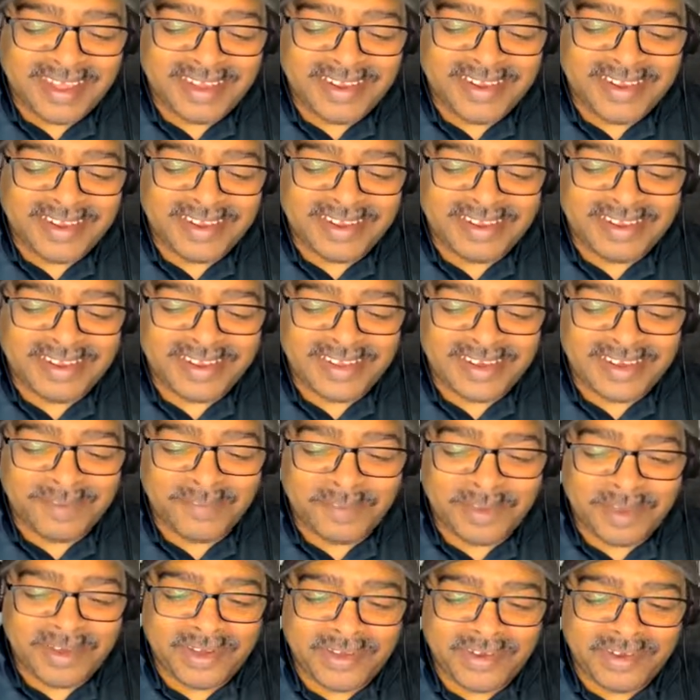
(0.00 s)
I just seen
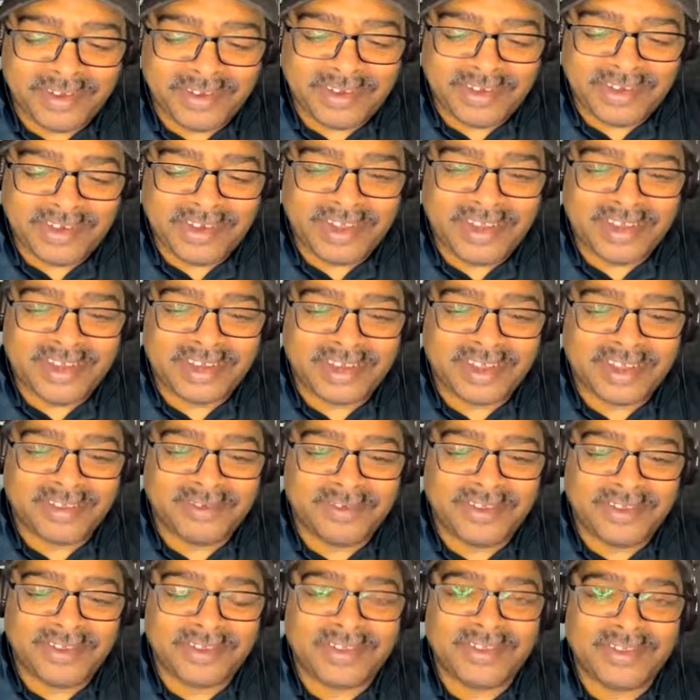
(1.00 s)
a picture of Cheech.
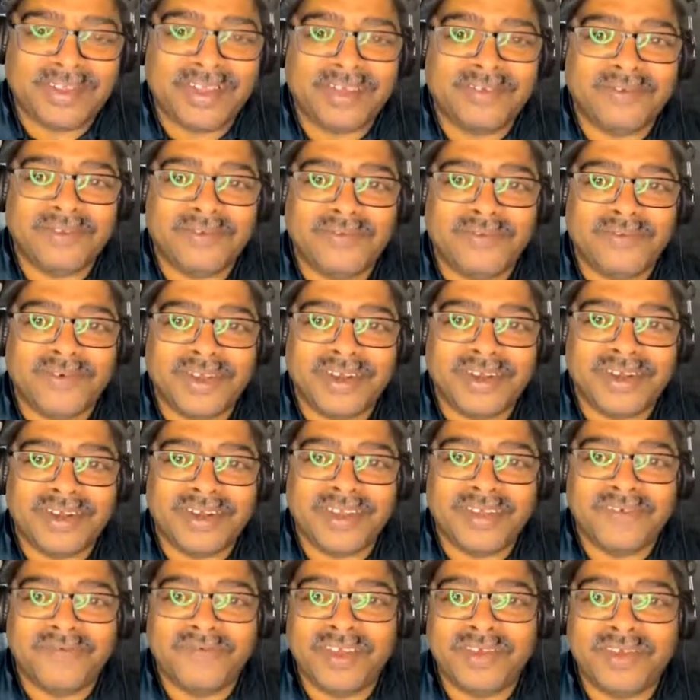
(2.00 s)
I was
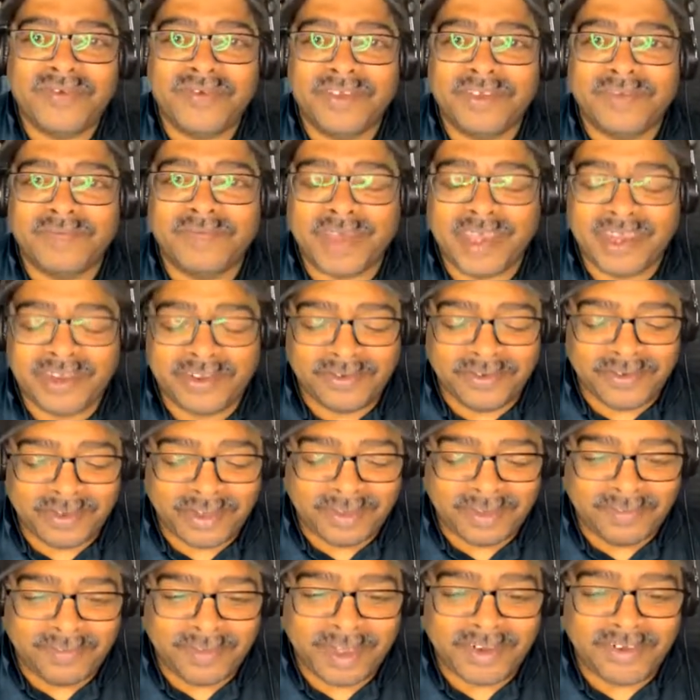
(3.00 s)
wondering if he was messing
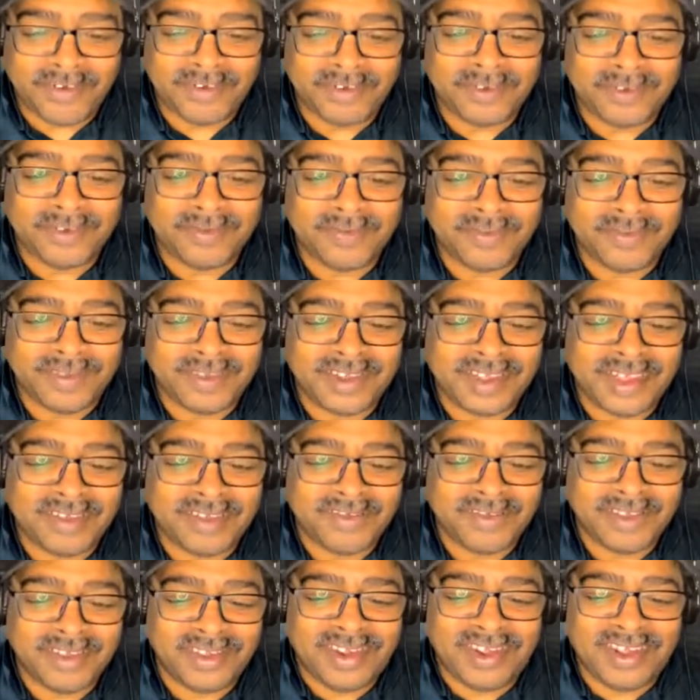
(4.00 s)
with the mushrooms.
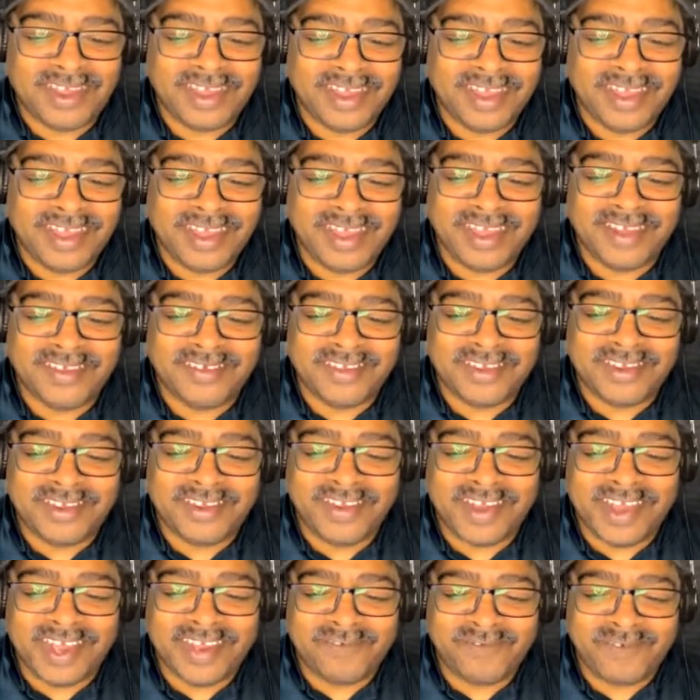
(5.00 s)
I was
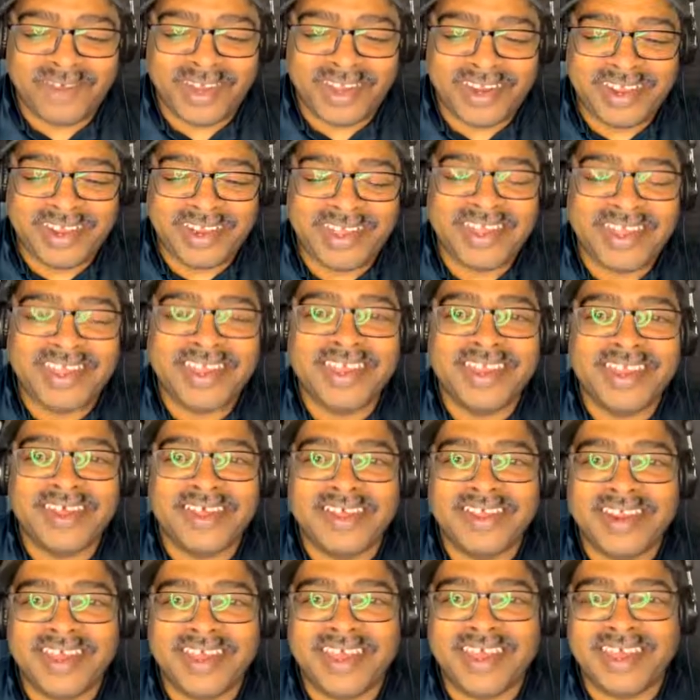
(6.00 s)
getting ready to get
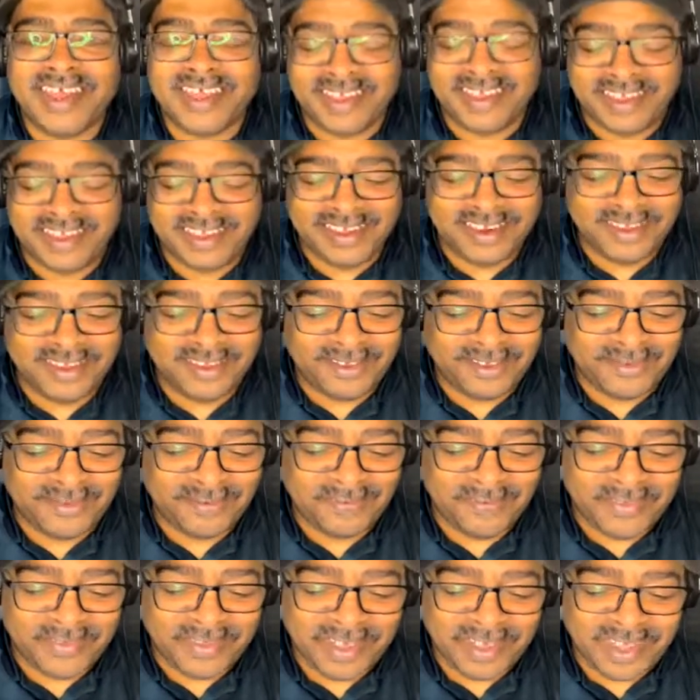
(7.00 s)
on that.
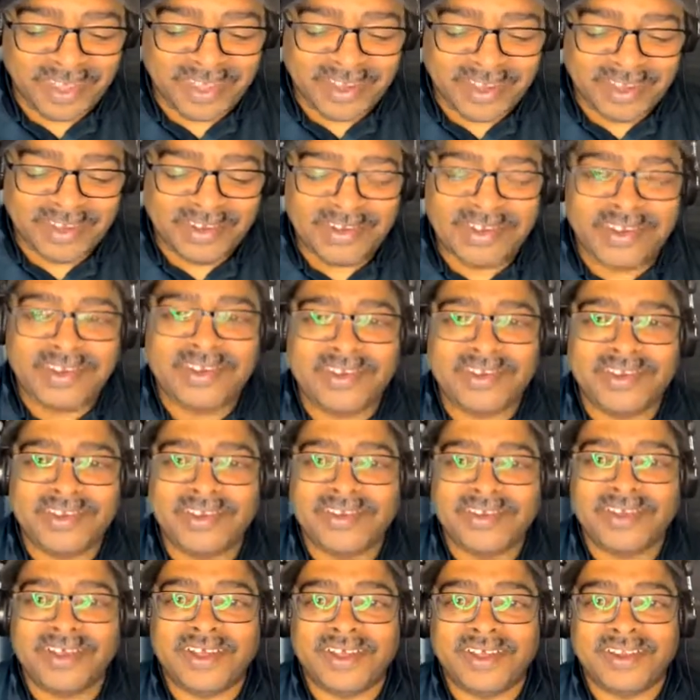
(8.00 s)
Cheech
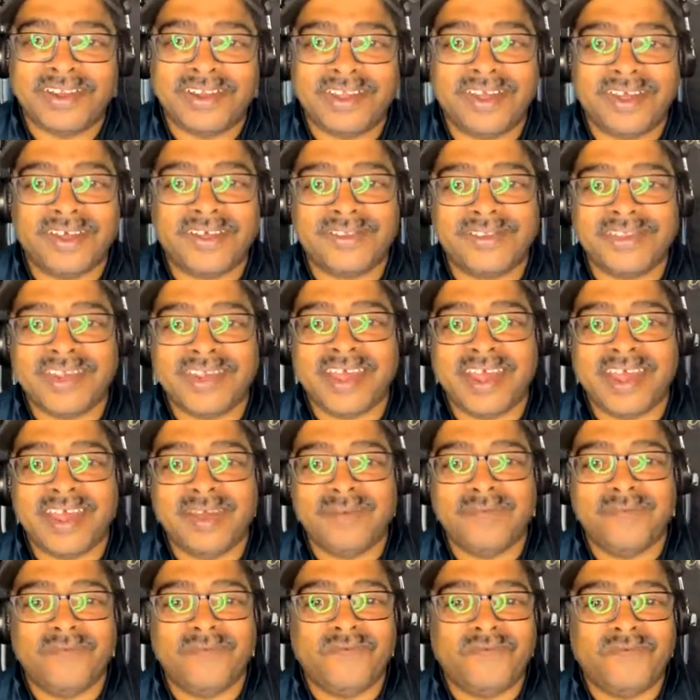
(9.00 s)
and Chong, the
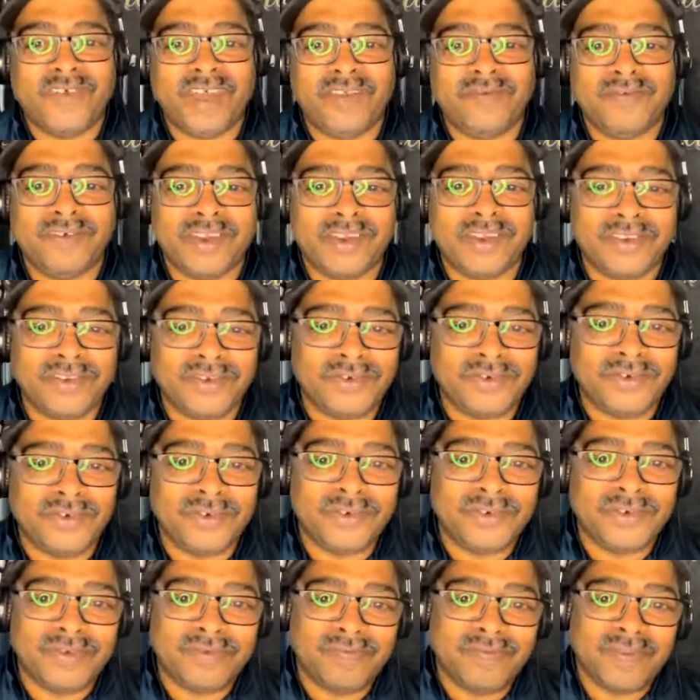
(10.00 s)
all-time favorite
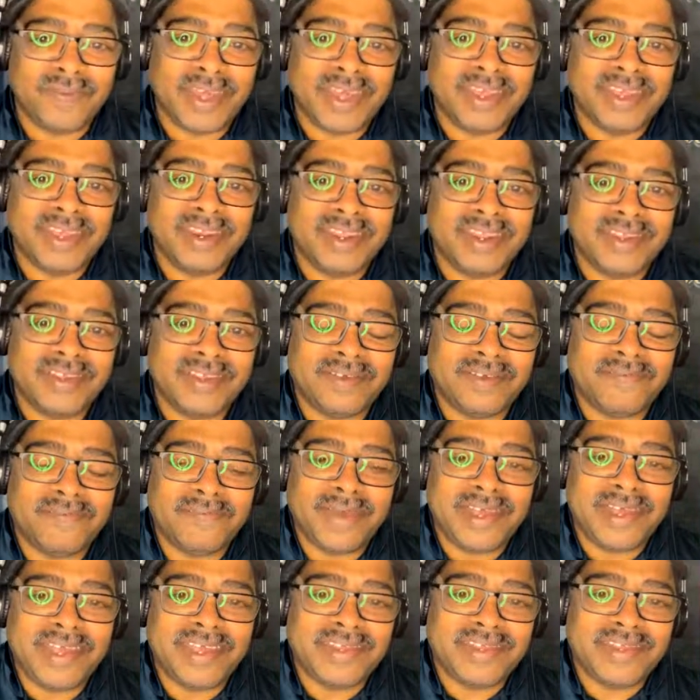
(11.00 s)
duo. Man, it's
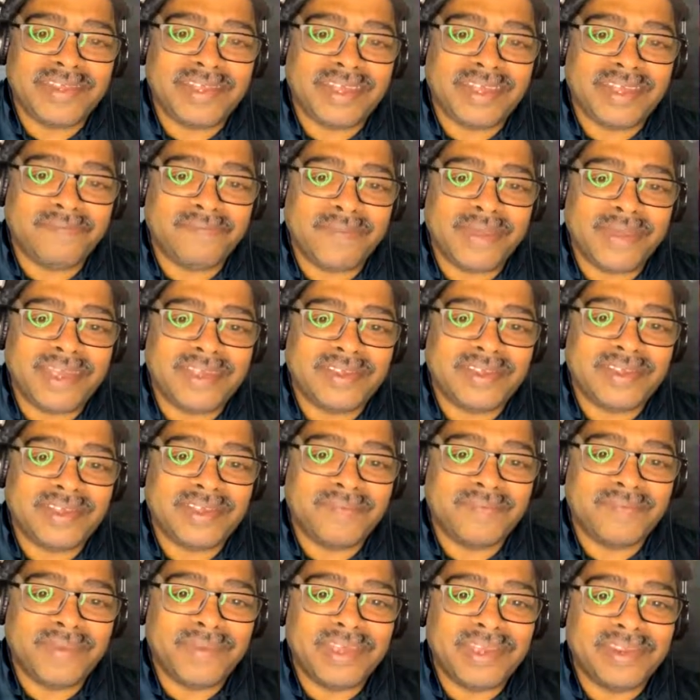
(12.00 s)
amazing,
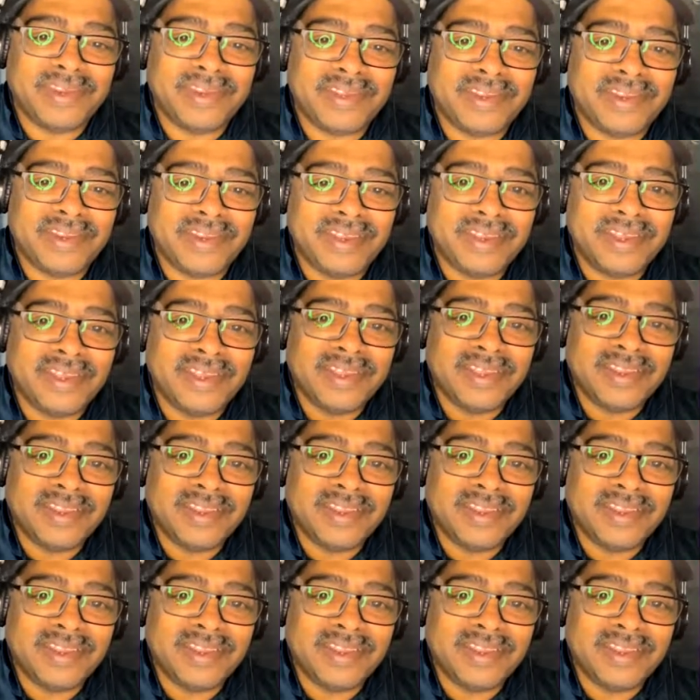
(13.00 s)
amazing, amazing.